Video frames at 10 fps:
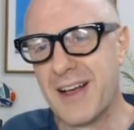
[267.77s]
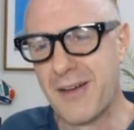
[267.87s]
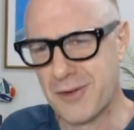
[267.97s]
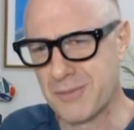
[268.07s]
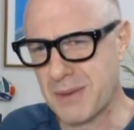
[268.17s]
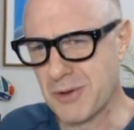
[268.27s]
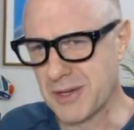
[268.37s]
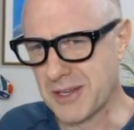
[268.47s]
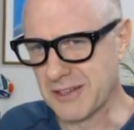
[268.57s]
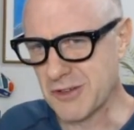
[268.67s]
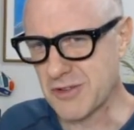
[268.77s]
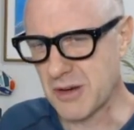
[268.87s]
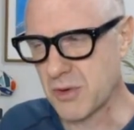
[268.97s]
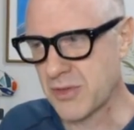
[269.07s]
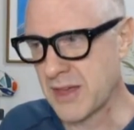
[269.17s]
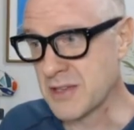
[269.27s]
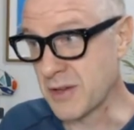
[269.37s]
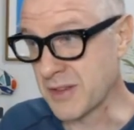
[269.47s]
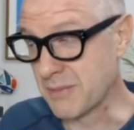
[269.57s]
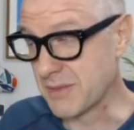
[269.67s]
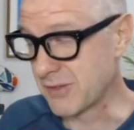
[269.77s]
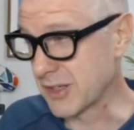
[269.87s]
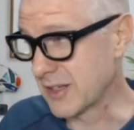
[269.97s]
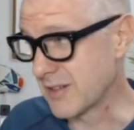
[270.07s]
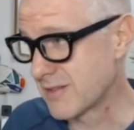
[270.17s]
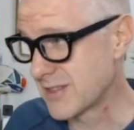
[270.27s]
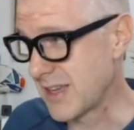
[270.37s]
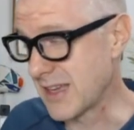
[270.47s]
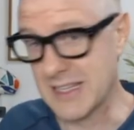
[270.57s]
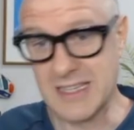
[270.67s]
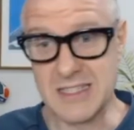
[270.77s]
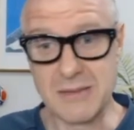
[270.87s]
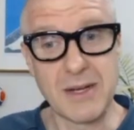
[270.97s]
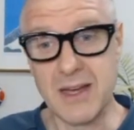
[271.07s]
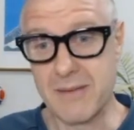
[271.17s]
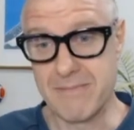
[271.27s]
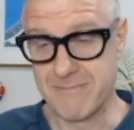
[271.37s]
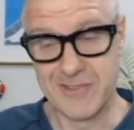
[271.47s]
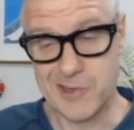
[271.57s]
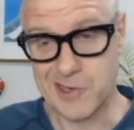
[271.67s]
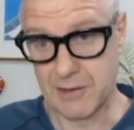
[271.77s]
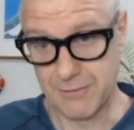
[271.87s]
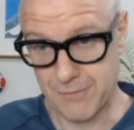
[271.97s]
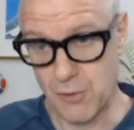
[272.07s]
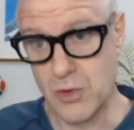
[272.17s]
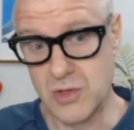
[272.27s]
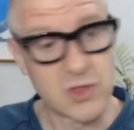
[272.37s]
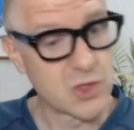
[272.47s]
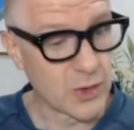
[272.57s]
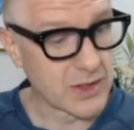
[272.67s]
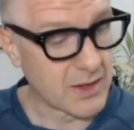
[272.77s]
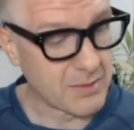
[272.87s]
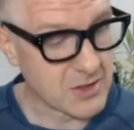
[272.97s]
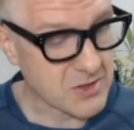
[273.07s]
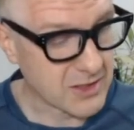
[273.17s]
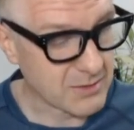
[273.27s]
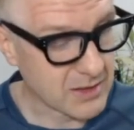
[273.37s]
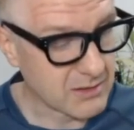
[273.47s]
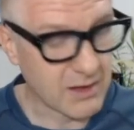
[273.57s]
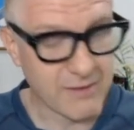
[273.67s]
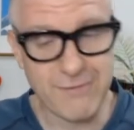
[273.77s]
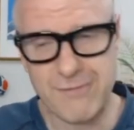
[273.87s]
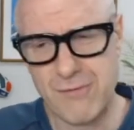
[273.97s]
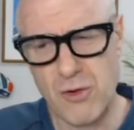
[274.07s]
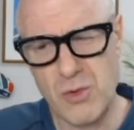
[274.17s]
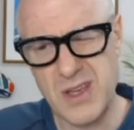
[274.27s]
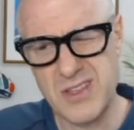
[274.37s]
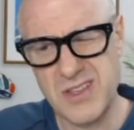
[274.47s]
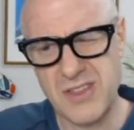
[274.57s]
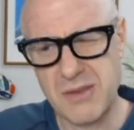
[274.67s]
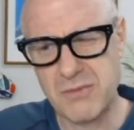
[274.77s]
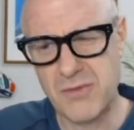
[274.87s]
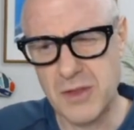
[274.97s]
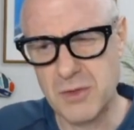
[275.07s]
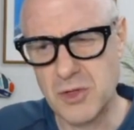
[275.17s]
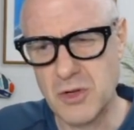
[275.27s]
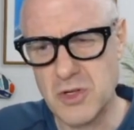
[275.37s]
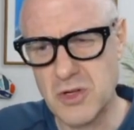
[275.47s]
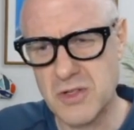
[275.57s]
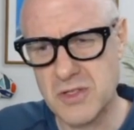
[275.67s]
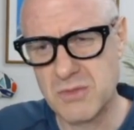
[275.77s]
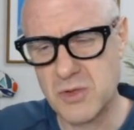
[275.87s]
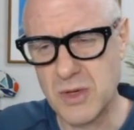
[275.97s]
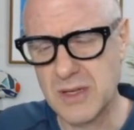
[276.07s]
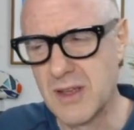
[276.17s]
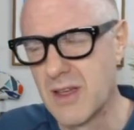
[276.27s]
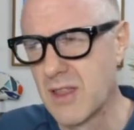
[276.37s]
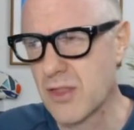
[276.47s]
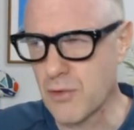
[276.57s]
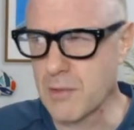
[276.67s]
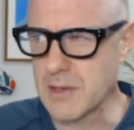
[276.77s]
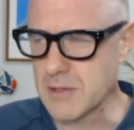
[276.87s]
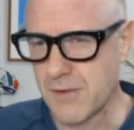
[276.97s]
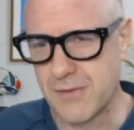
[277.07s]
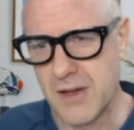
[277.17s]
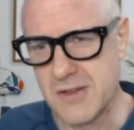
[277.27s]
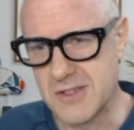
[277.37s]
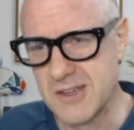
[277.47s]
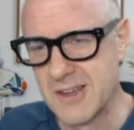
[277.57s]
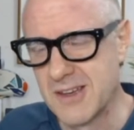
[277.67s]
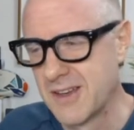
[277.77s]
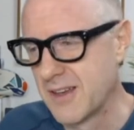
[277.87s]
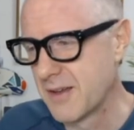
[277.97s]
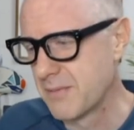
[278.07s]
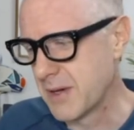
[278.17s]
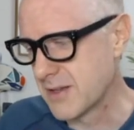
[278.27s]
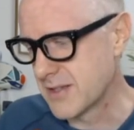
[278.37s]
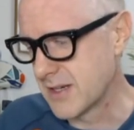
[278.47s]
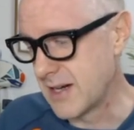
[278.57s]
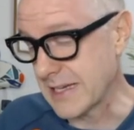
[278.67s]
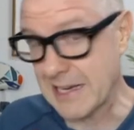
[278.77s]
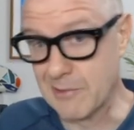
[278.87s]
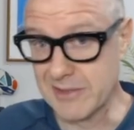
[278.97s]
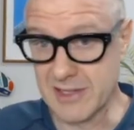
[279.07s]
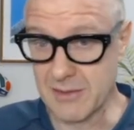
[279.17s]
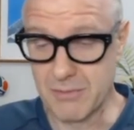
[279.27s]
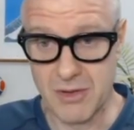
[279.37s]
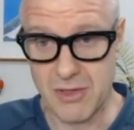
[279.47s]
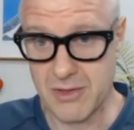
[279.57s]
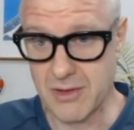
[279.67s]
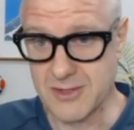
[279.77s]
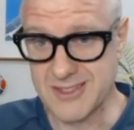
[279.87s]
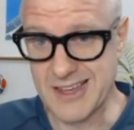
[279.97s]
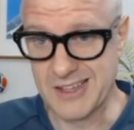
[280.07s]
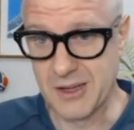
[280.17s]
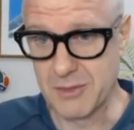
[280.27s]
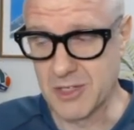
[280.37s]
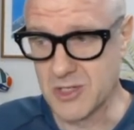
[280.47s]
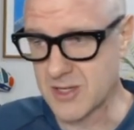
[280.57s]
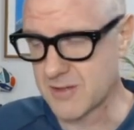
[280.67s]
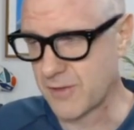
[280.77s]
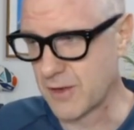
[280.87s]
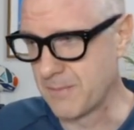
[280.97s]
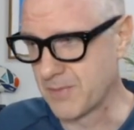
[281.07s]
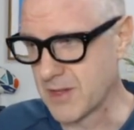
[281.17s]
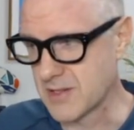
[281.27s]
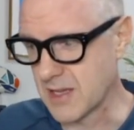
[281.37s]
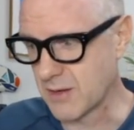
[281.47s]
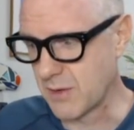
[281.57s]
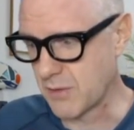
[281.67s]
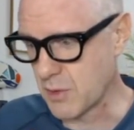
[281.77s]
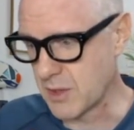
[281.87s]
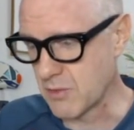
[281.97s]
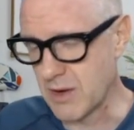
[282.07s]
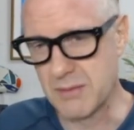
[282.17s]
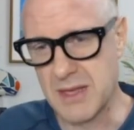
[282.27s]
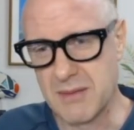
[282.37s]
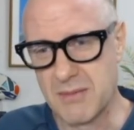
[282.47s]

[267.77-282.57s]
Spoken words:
I've heard people getting into trouble with that, so I think I'm definitely going to take it easy, but I'm looking forward to it. I mean, it's going to be like 4 weeks, I think, for the Moderna shots in between, 3 weeks for Pfizer. But I can't wait to get both of those done. I mean, just for the sake of everyone around me and